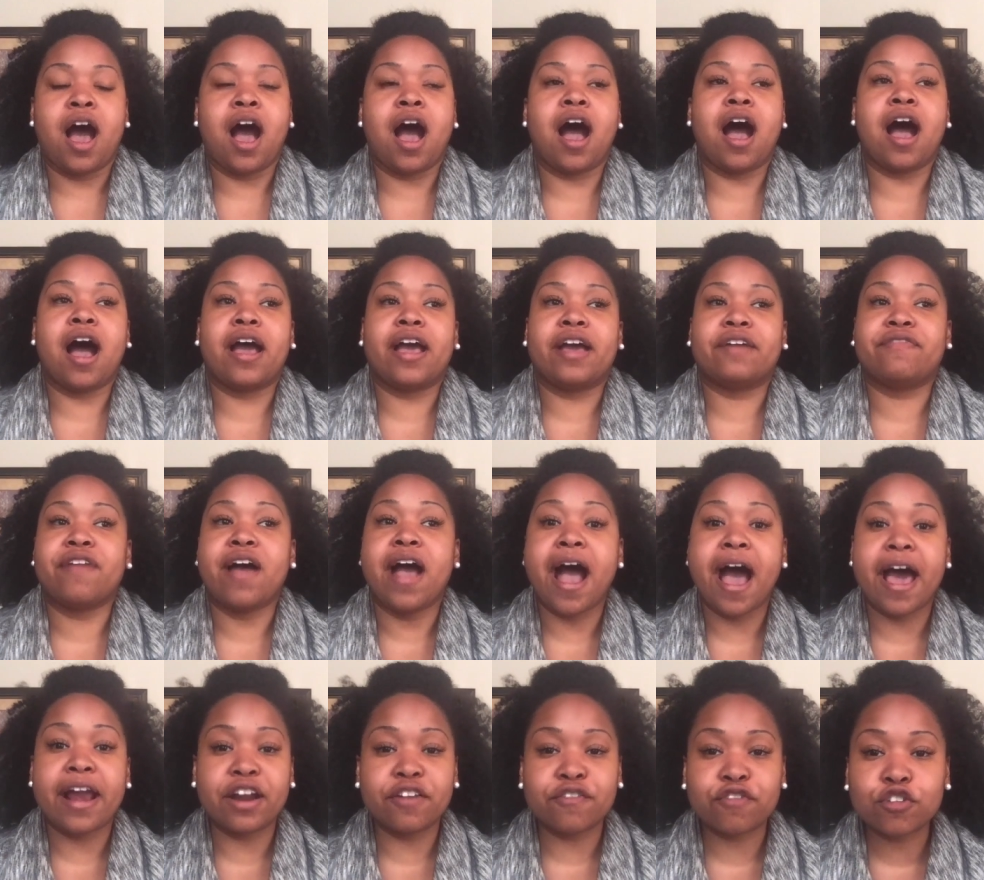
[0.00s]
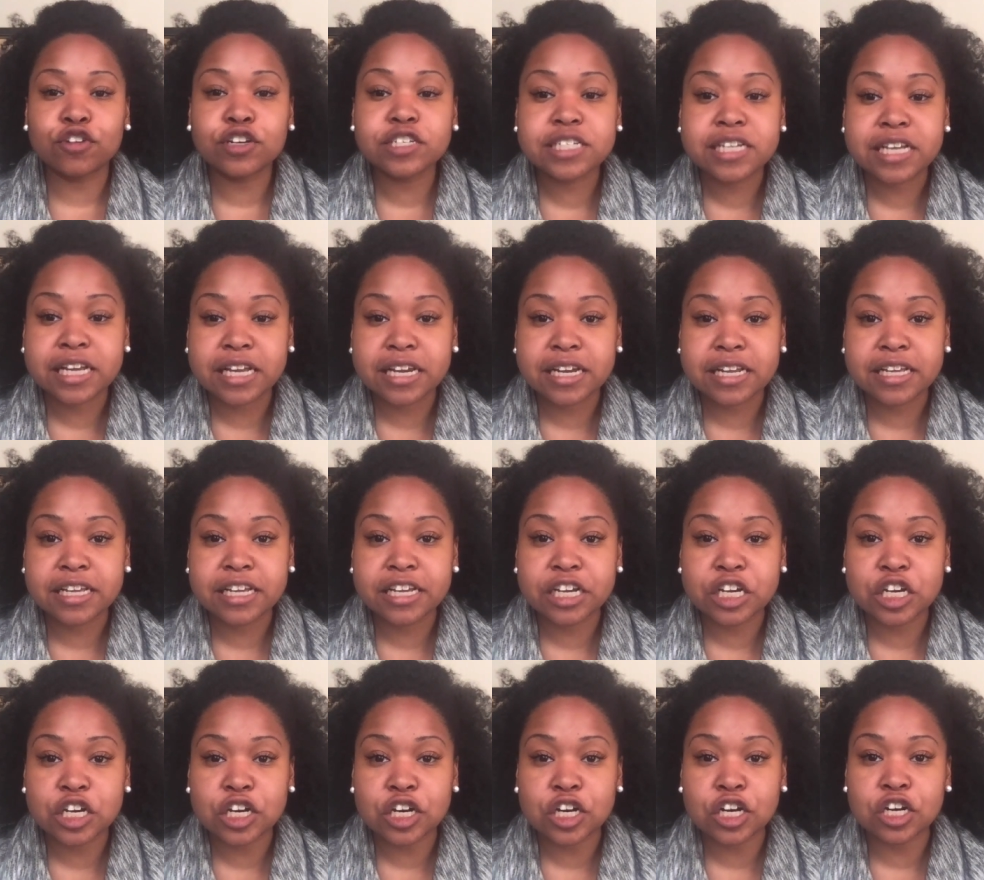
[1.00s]
I have had it for 10
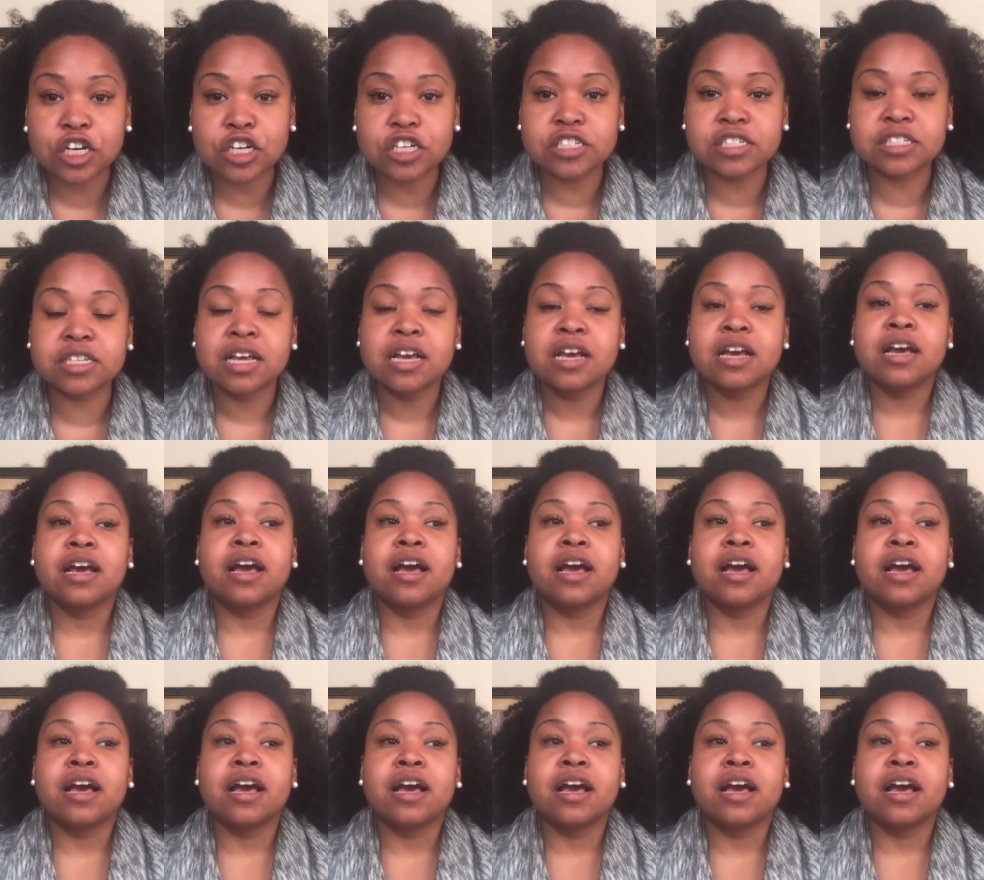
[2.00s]
years.